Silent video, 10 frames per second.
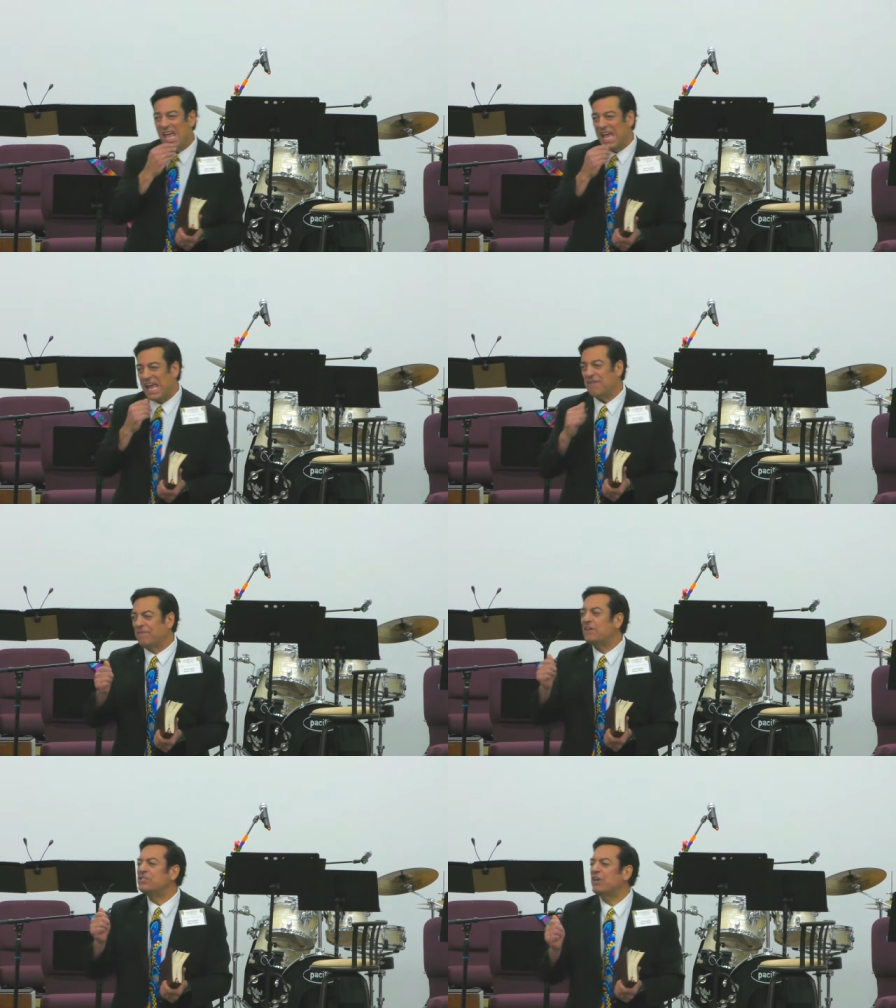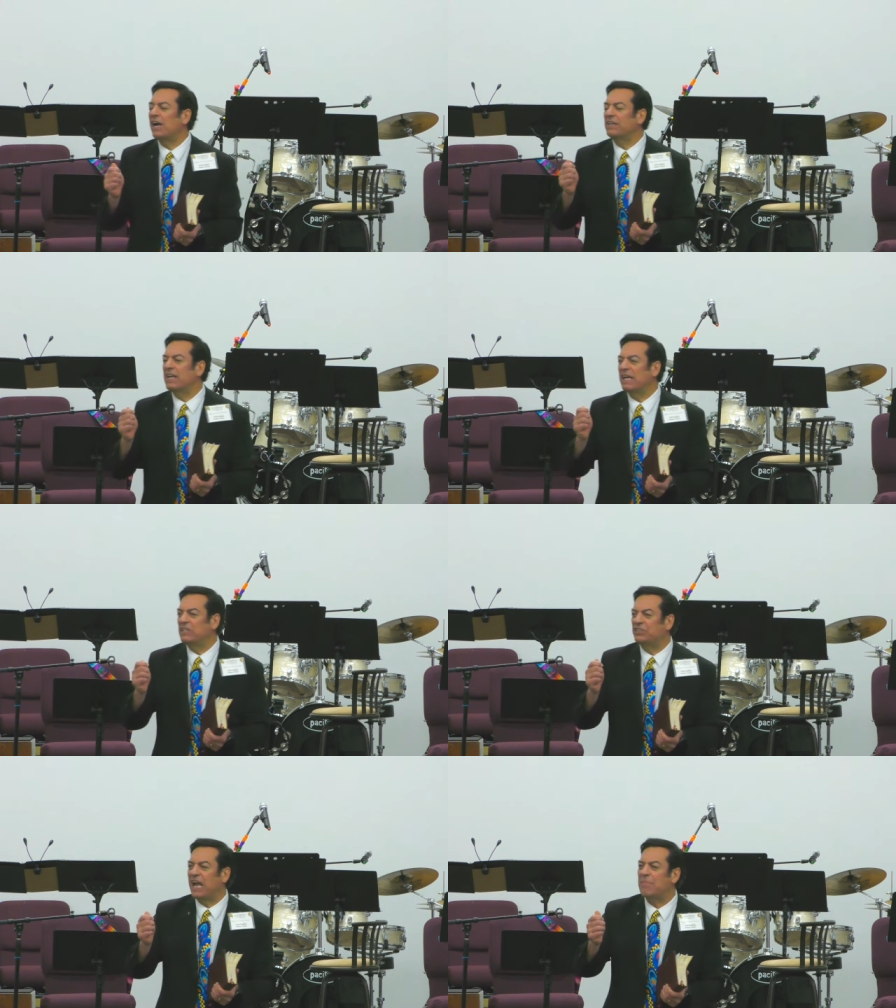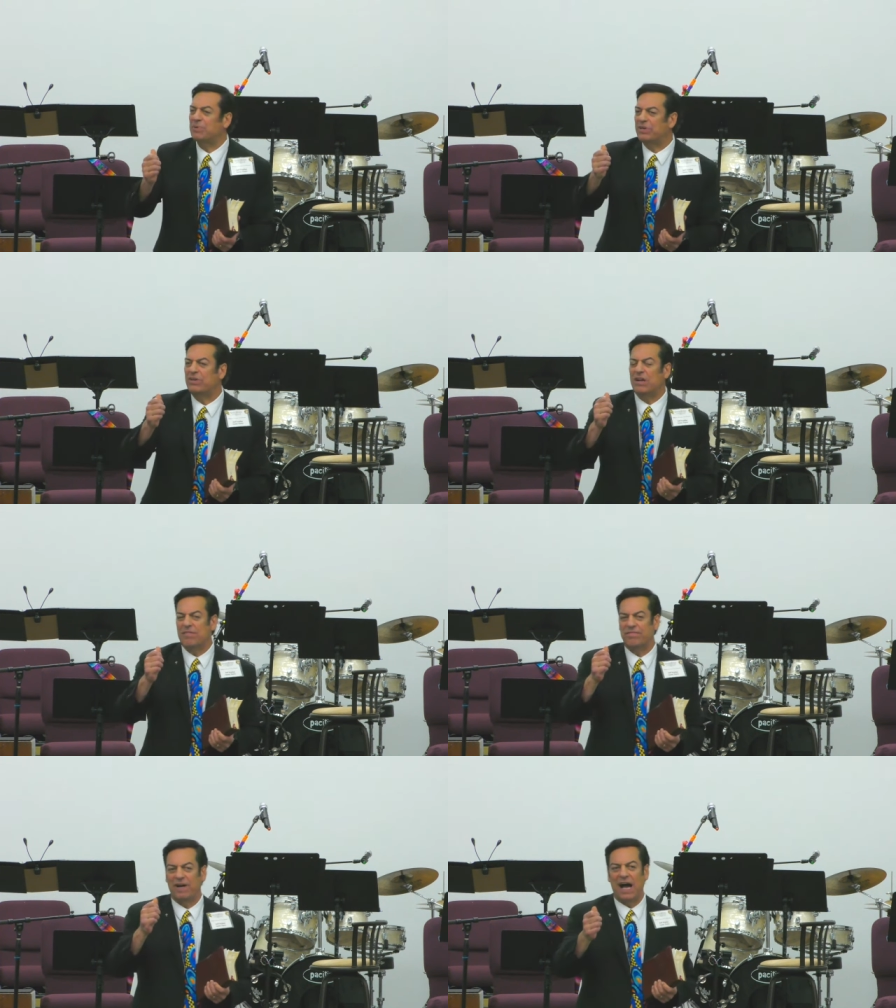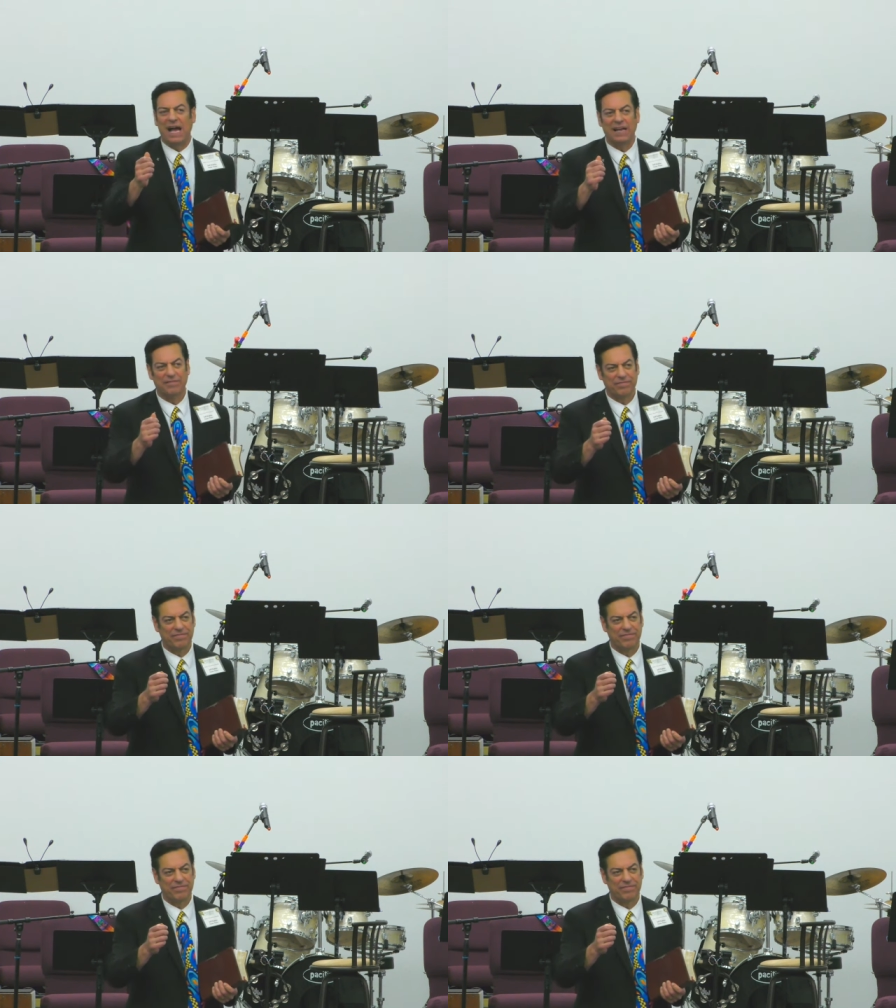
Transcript: In 1 John chapter 5,